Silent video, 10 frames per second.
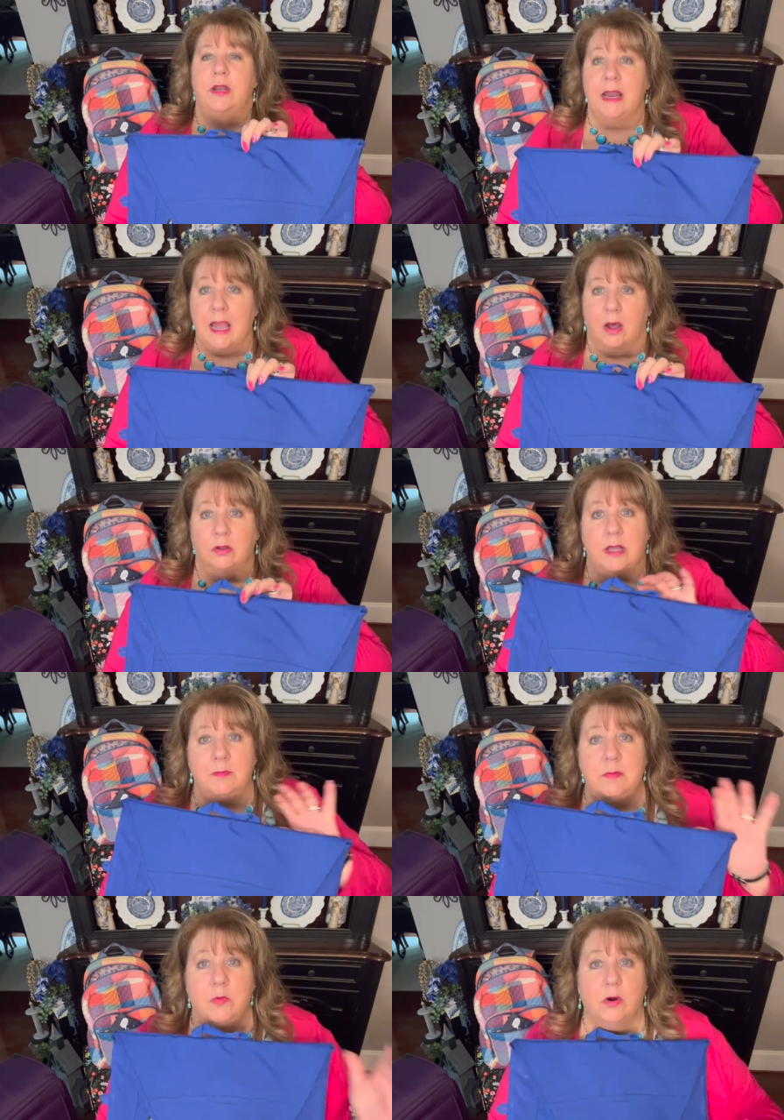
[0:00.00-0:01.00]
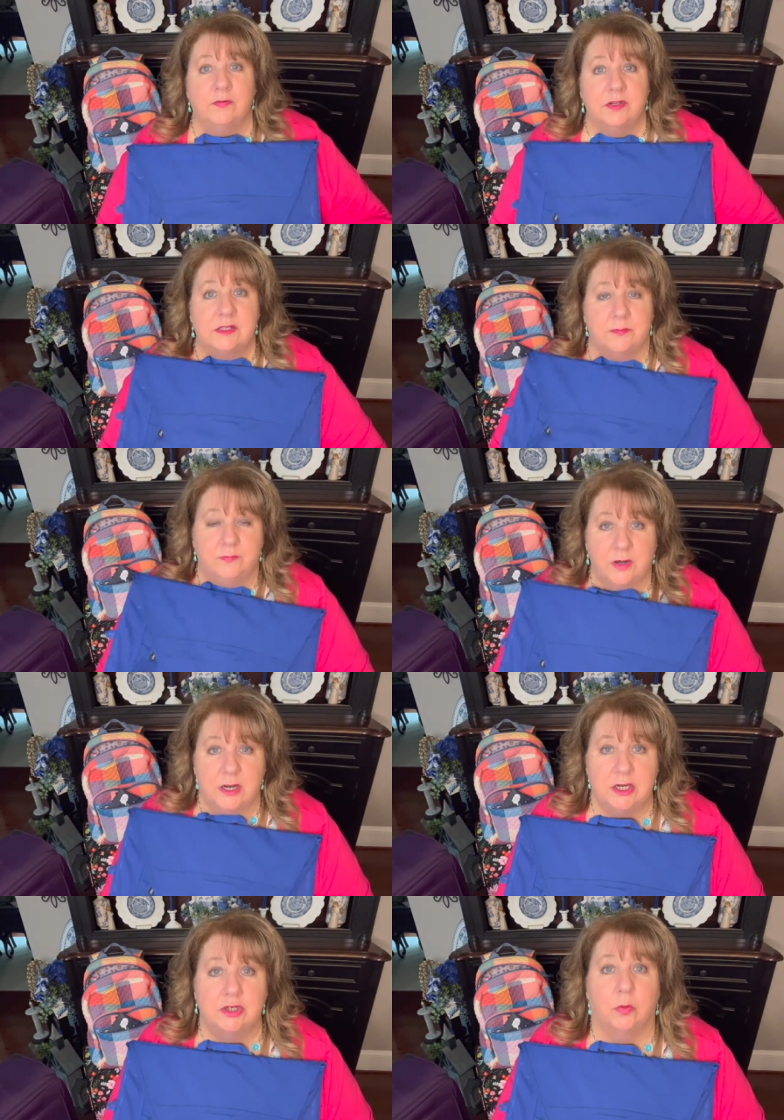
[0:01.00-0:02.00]
Now, let me morph to some
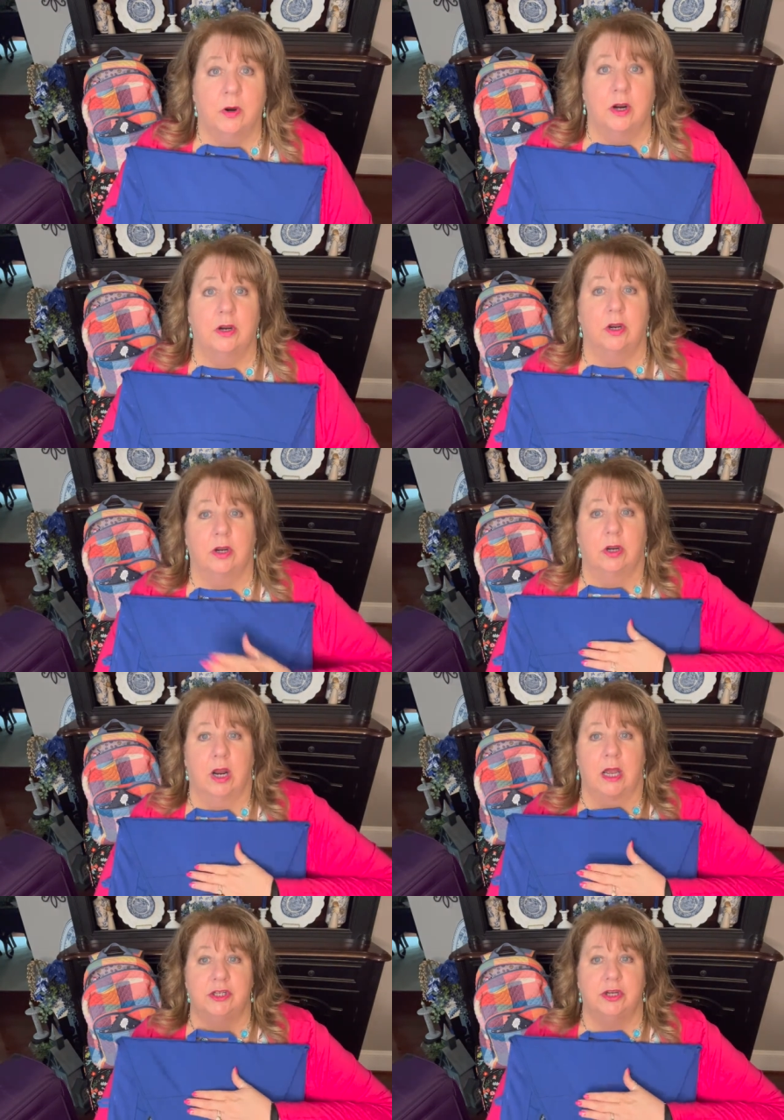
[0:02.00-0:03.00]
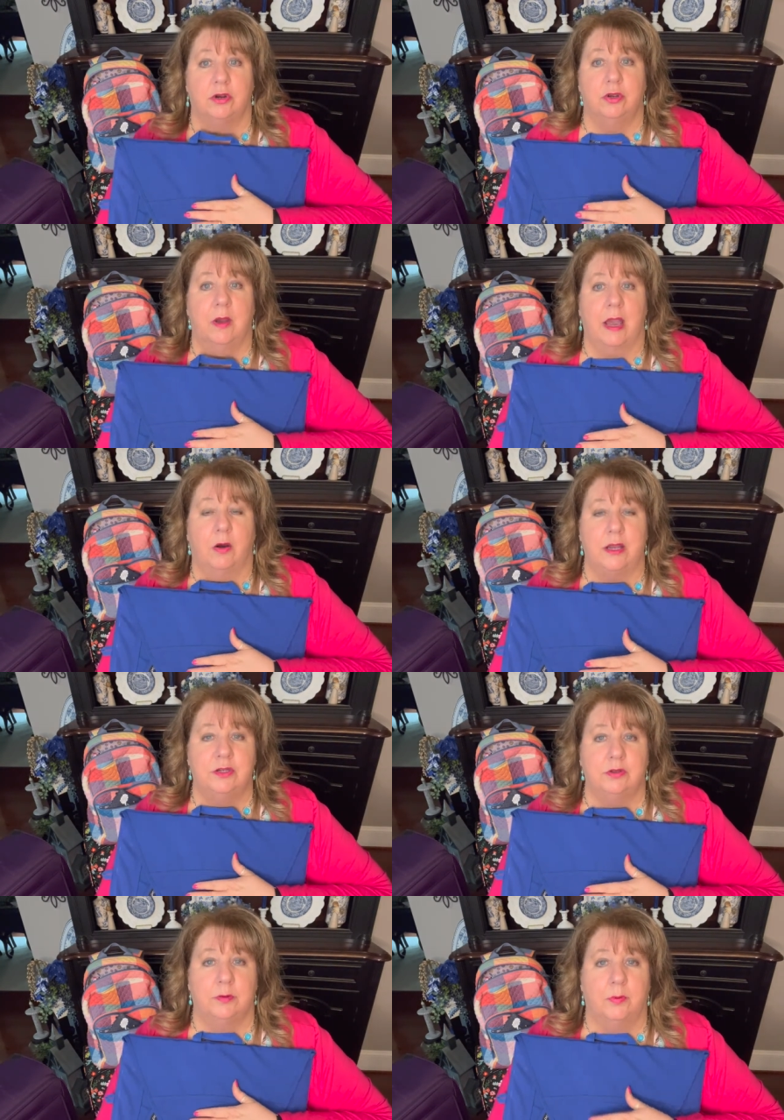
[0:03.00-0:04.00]
footage where I show you how I
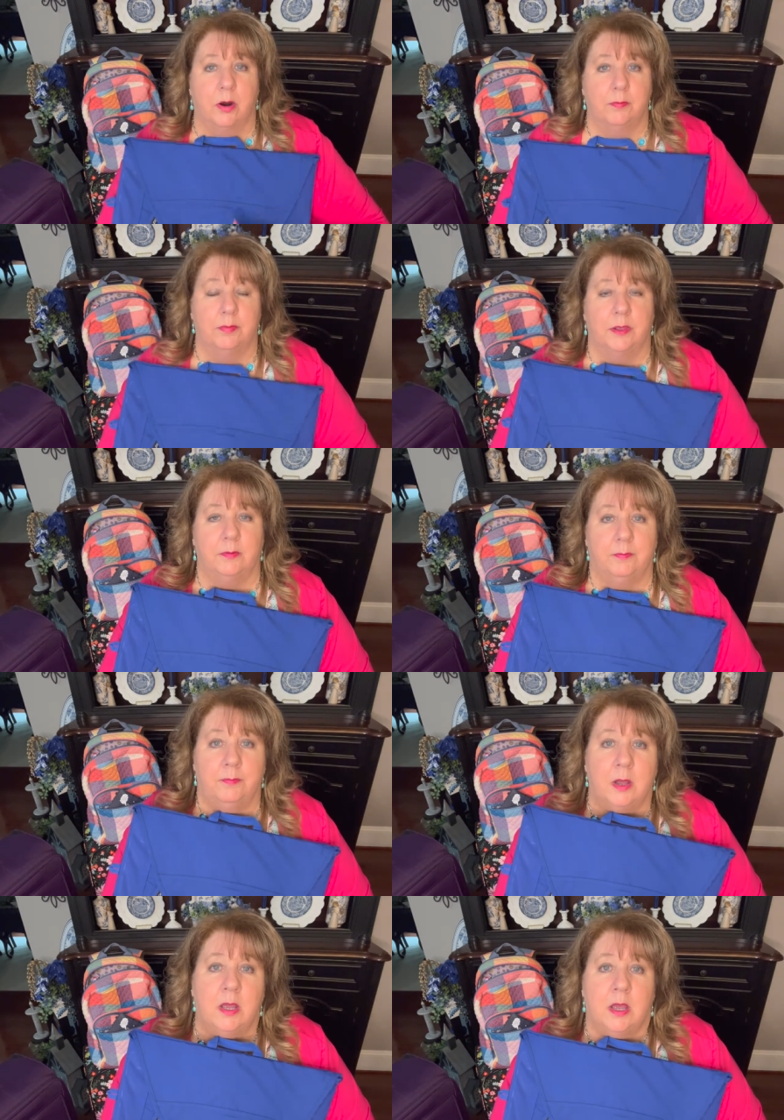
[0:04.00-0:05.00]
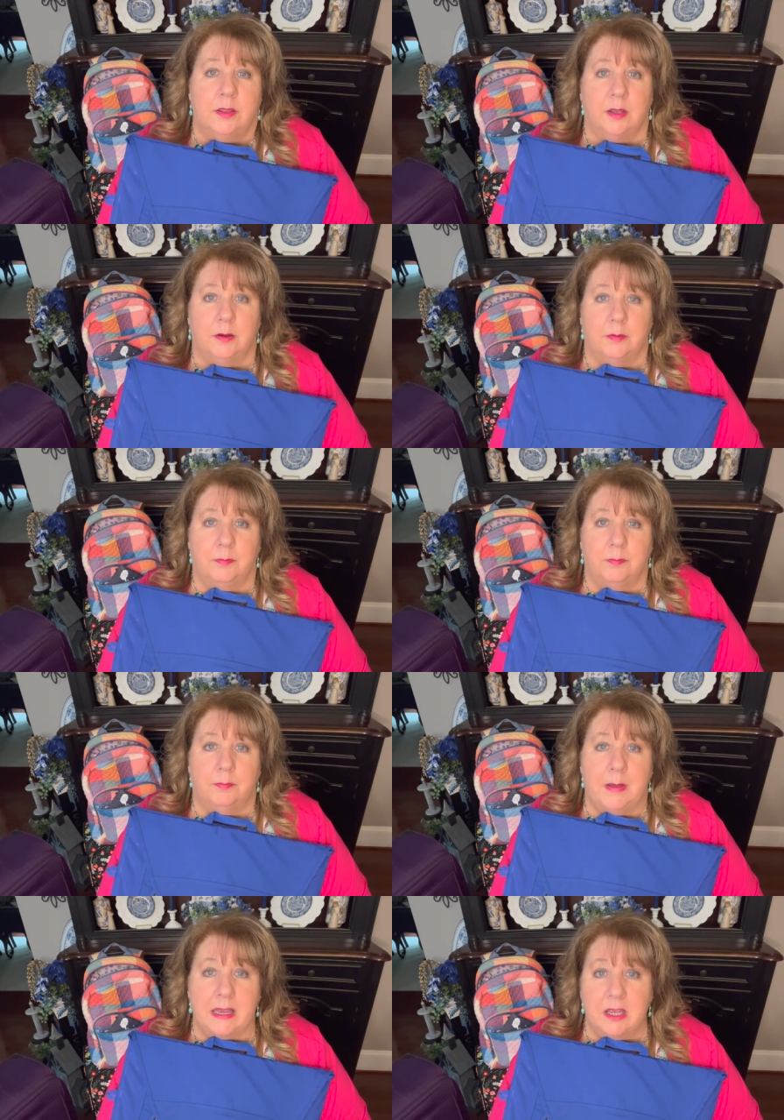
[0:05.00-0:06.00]
do the part, the, the
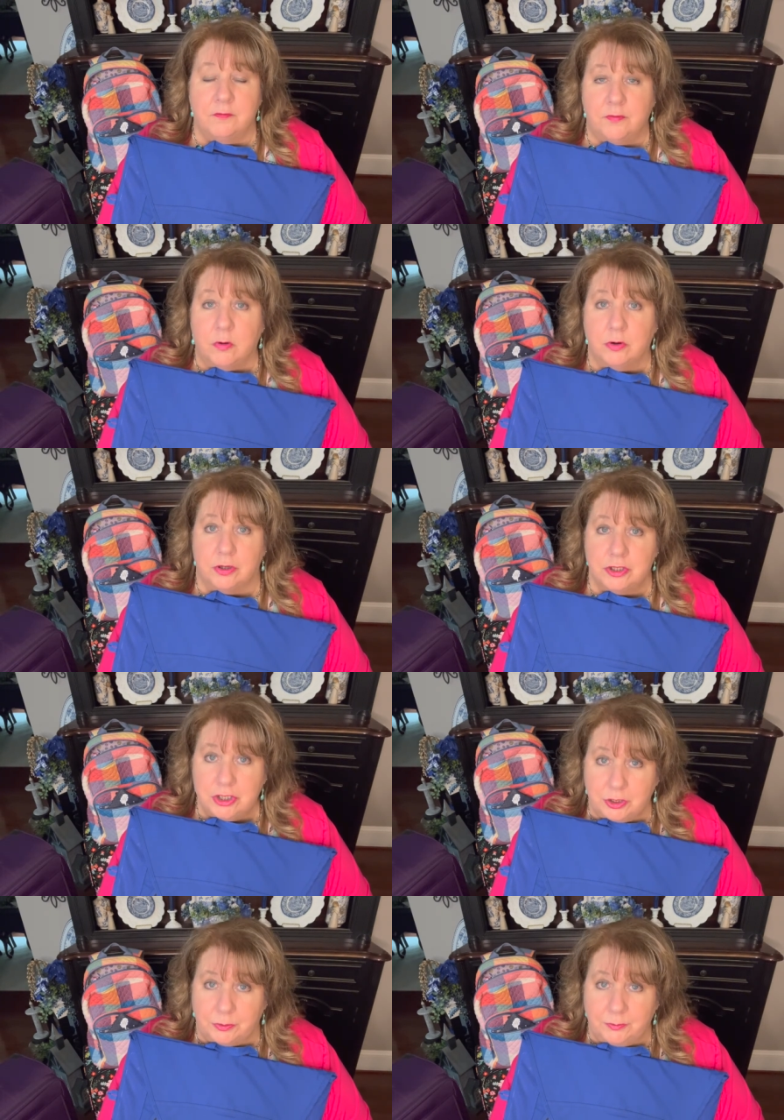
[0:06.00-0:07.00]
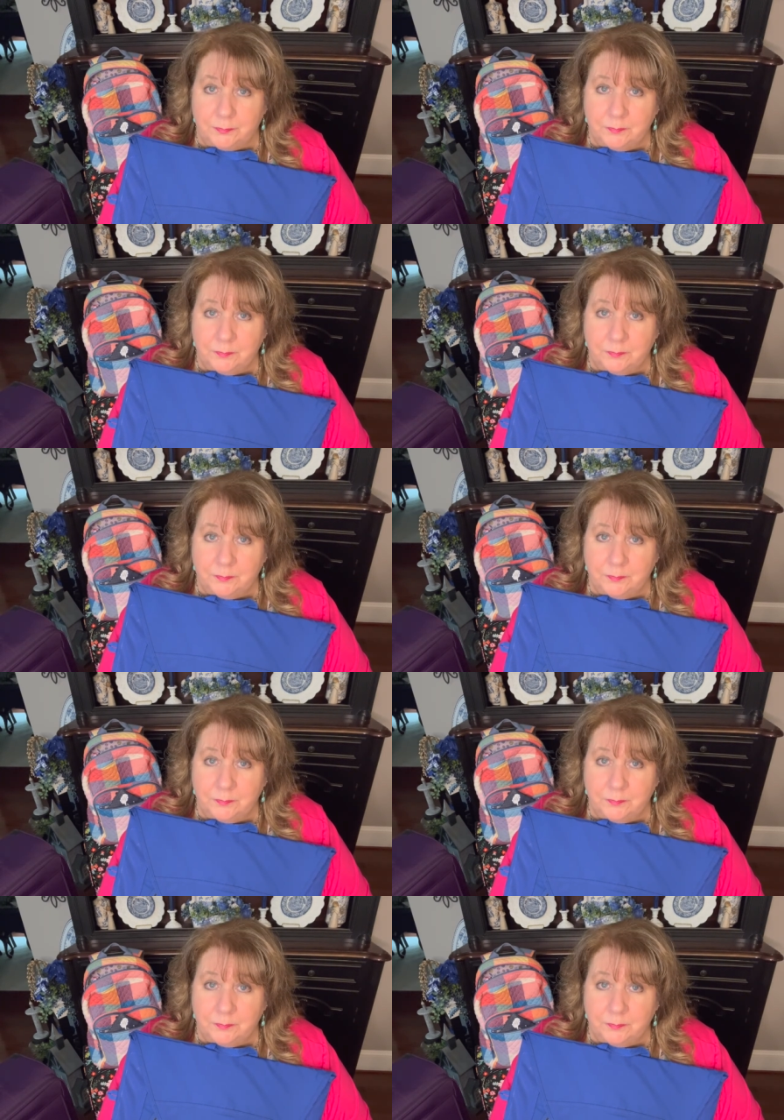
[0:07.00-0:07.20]
packing folder too.